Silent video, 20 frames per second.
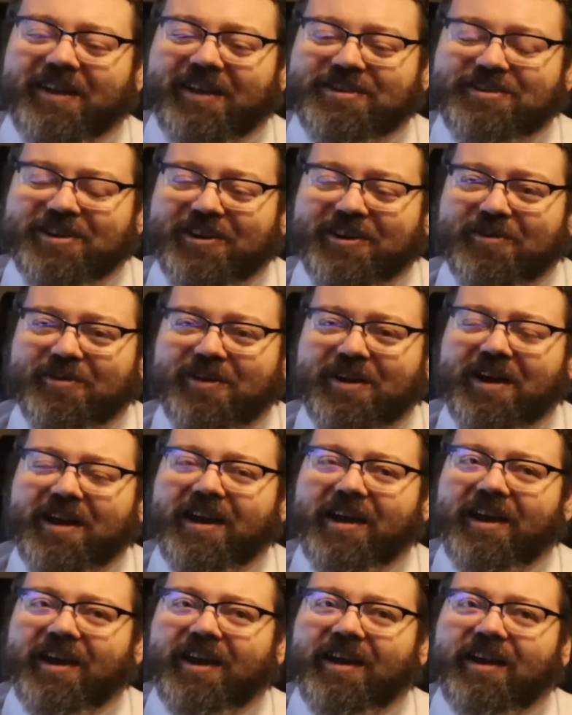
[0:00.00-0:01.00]
So
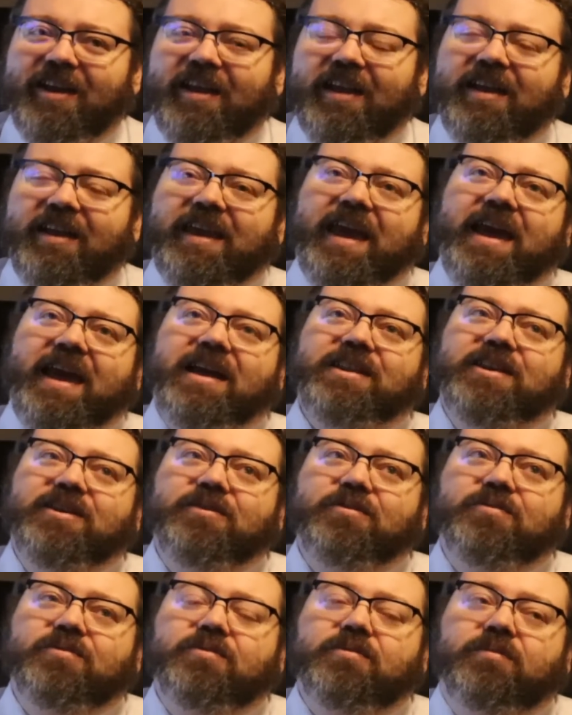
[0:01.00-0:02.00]

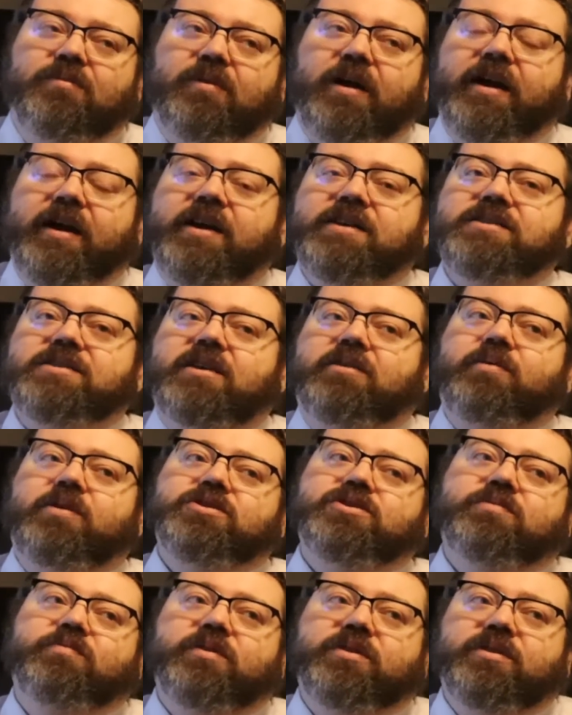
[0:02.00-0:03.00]
I guess the
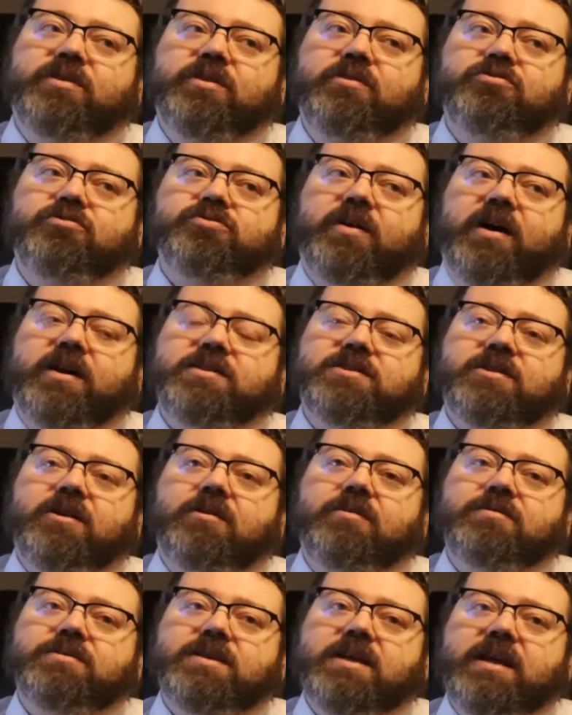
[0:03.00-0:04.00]
question with neutron
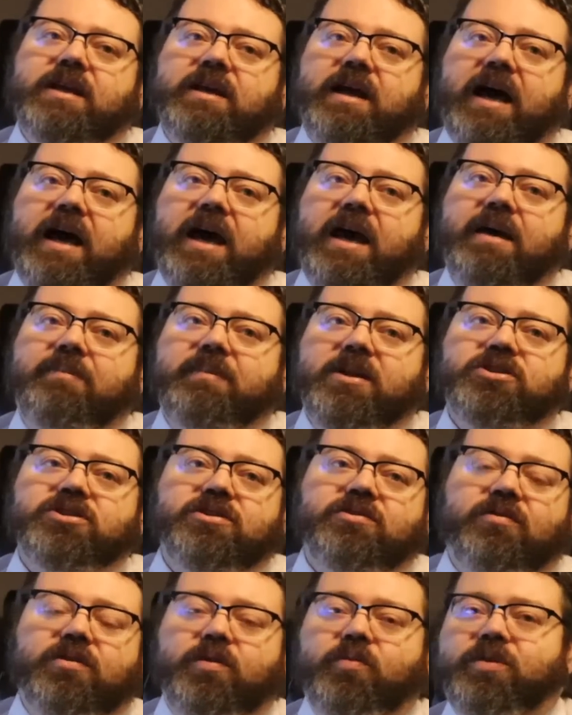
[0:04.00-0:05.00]
stars, I
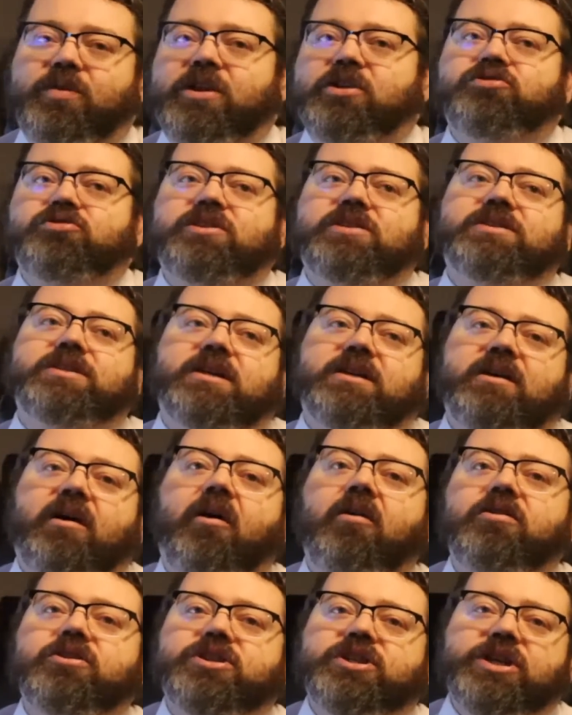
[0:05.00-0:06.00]
mentioned earlier with interesting
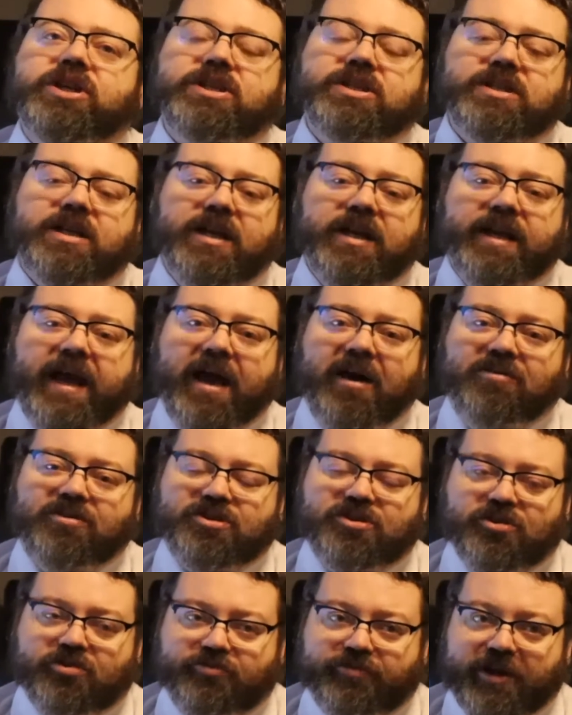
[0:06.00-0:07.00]
technologies that in
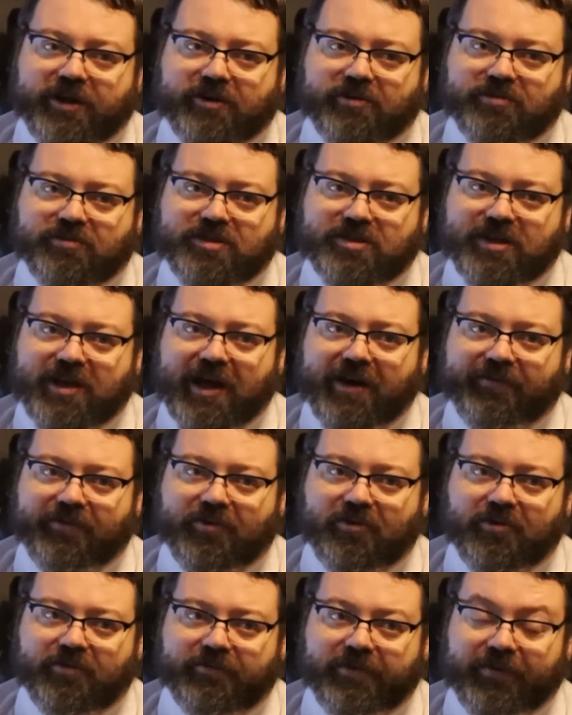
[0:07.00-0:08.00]
Alistair Reynolds'
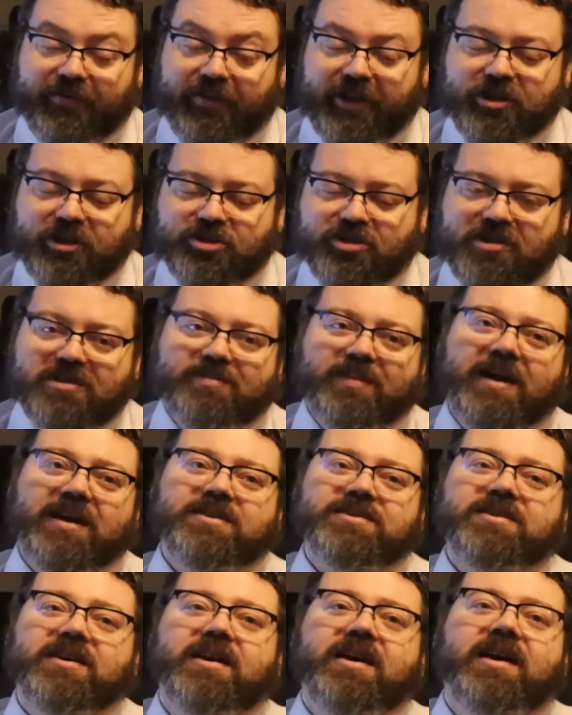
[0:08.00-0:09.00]
novel Revelation
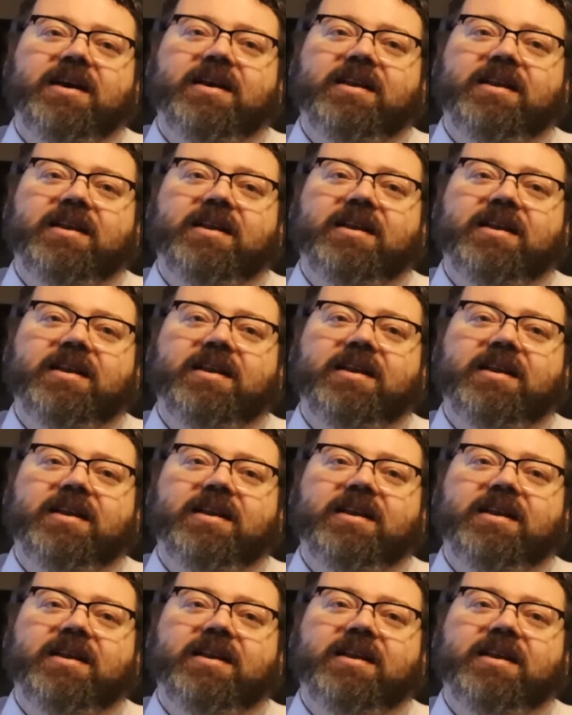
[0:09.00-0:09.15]
Space,